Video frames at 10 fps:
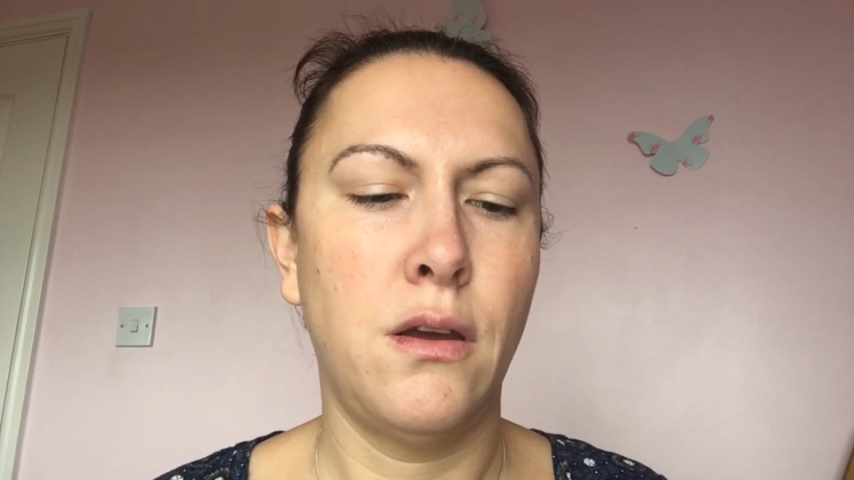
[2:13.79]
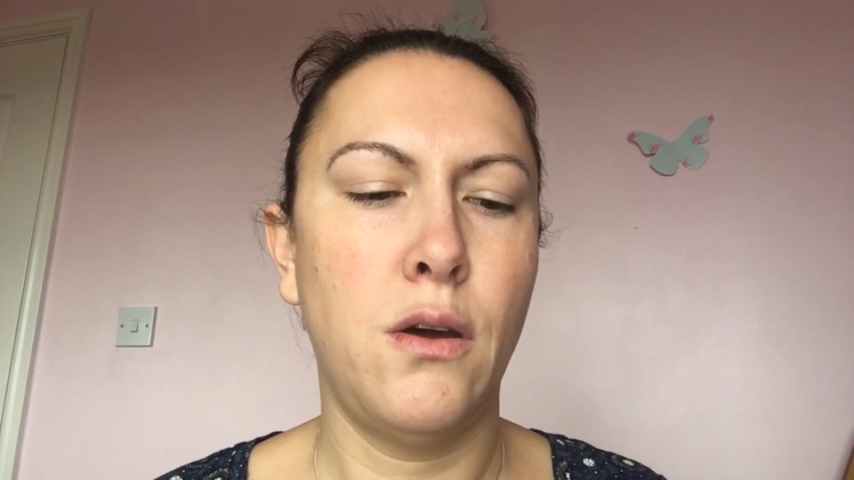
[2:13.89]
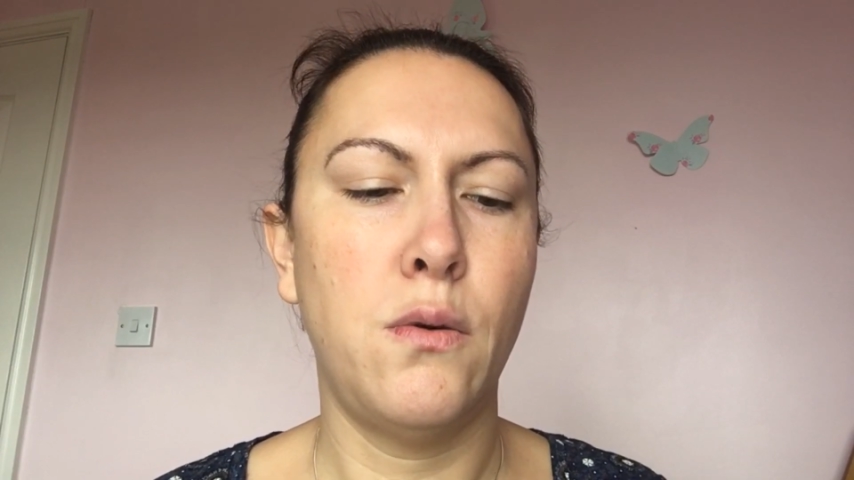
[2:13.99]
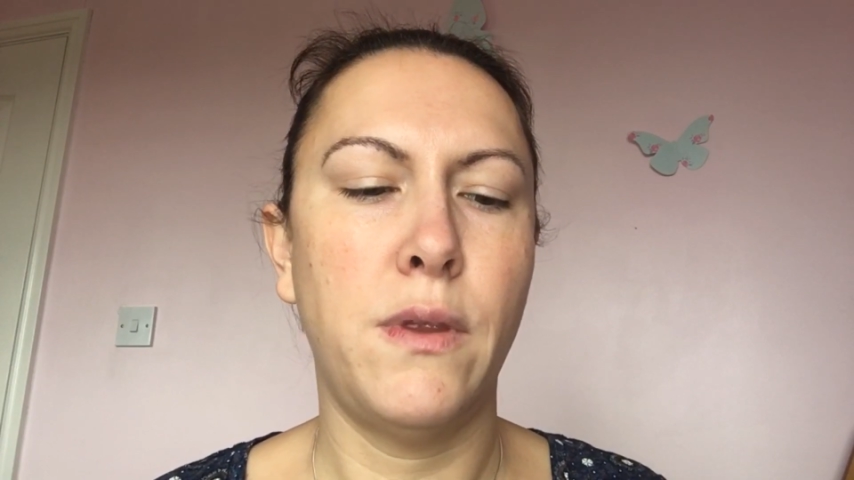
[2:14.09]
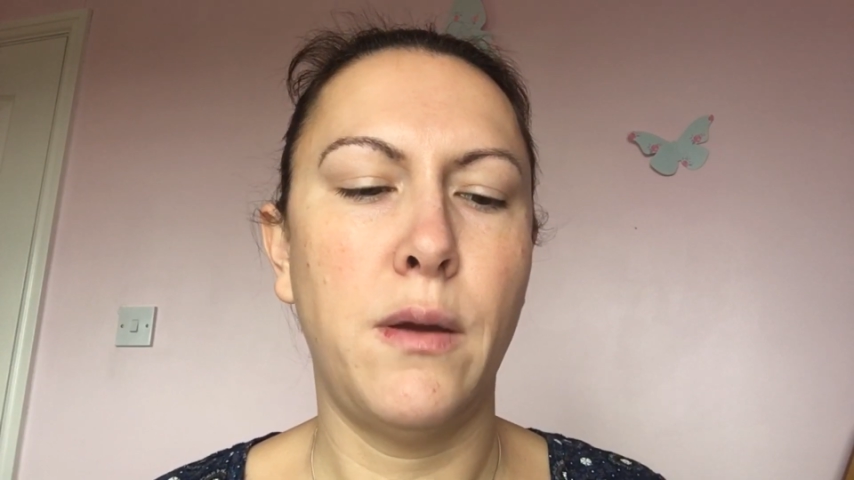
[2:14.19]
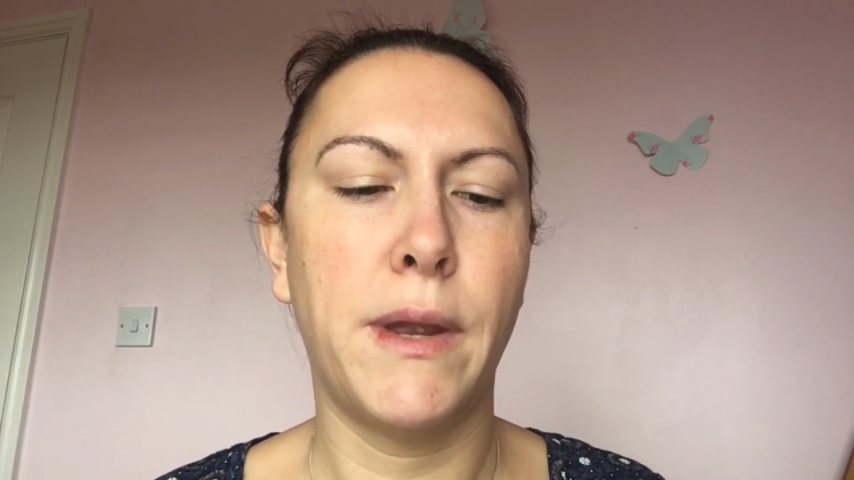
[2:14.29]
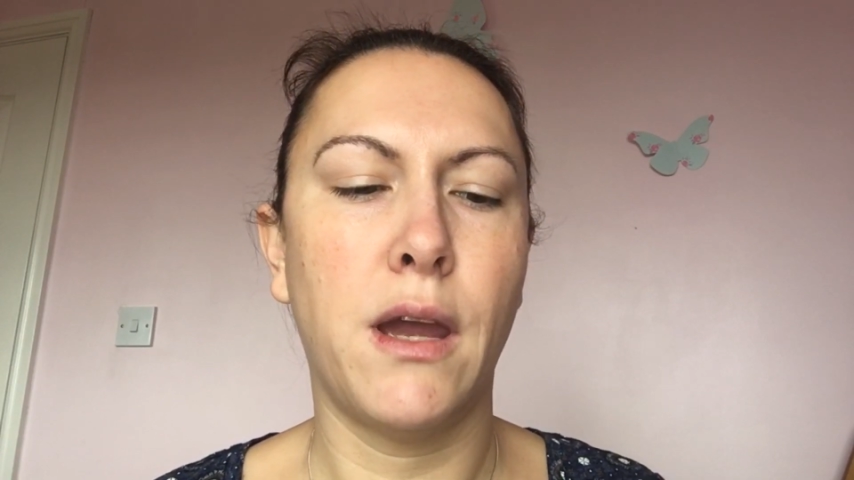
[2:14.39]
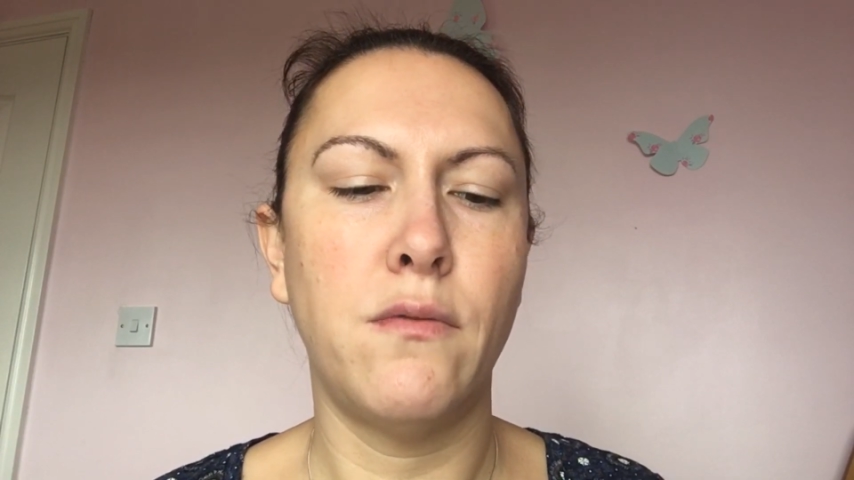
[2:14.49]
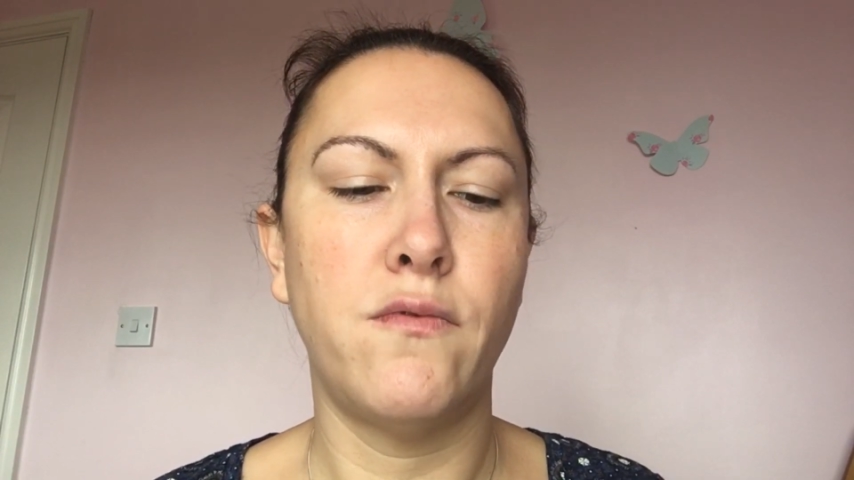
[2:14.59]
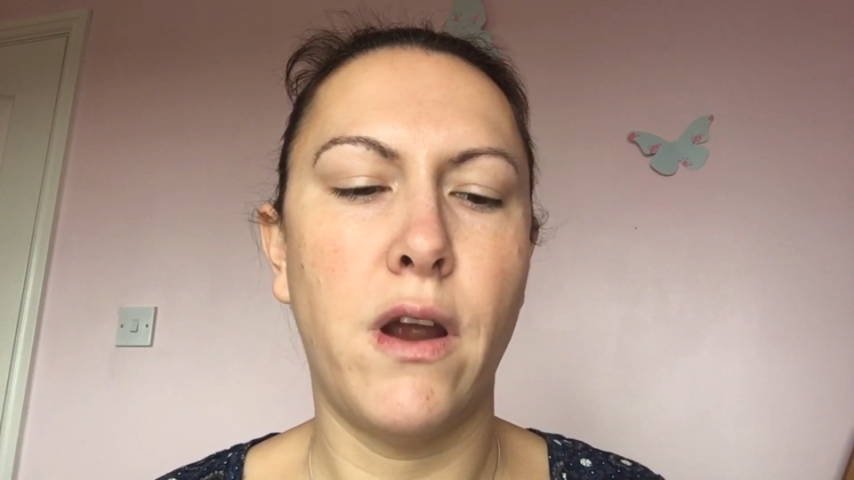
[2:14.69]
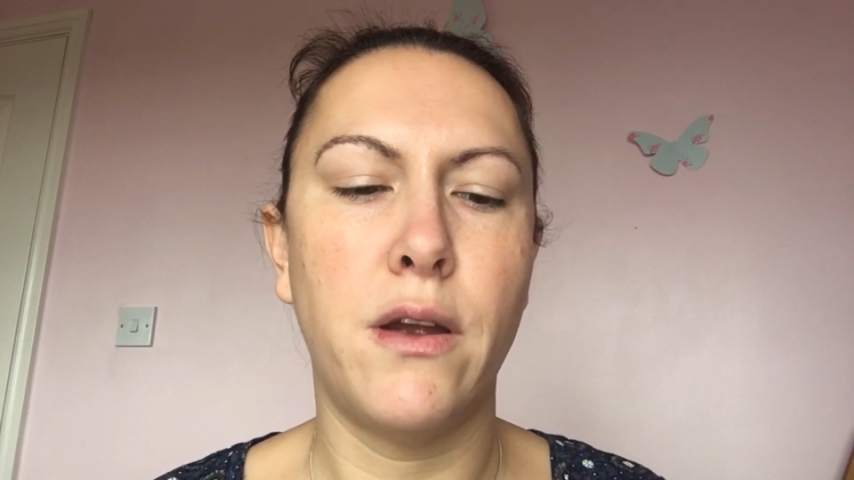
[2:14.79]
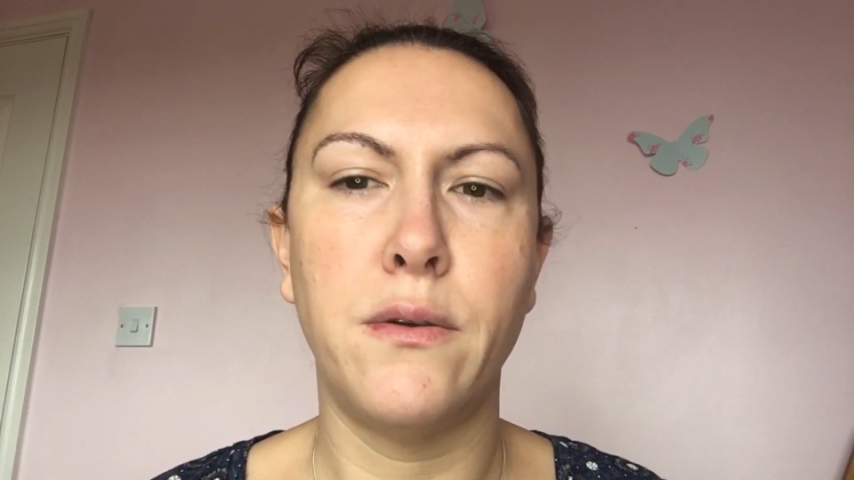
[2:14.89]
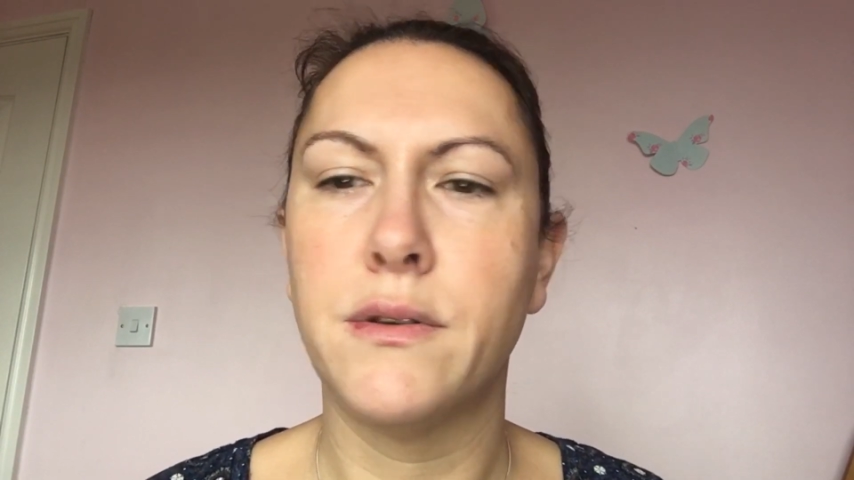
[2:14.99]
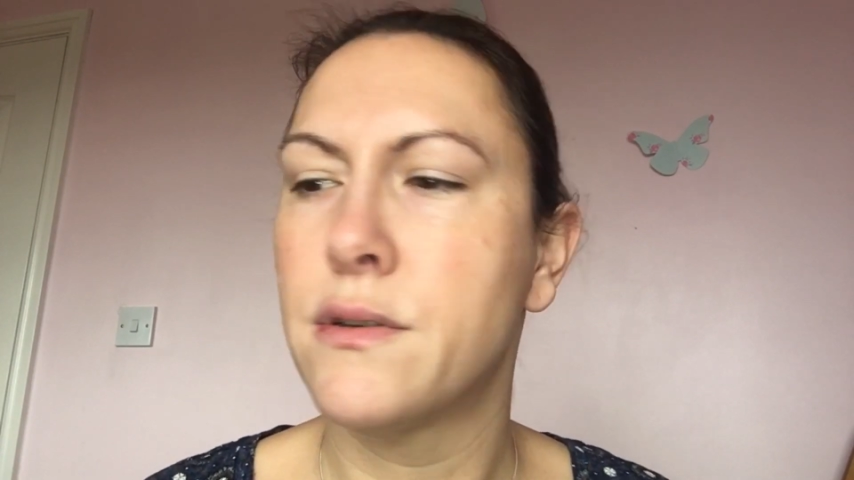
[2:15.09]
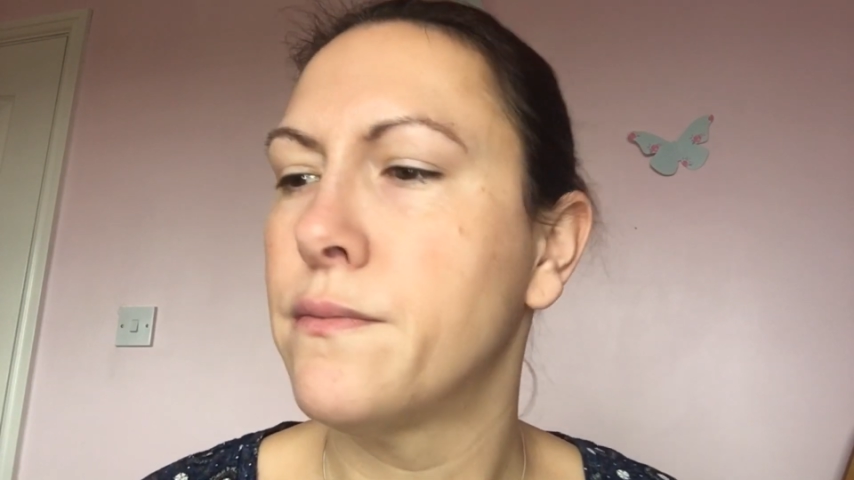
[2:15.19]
oh there we go, Rose.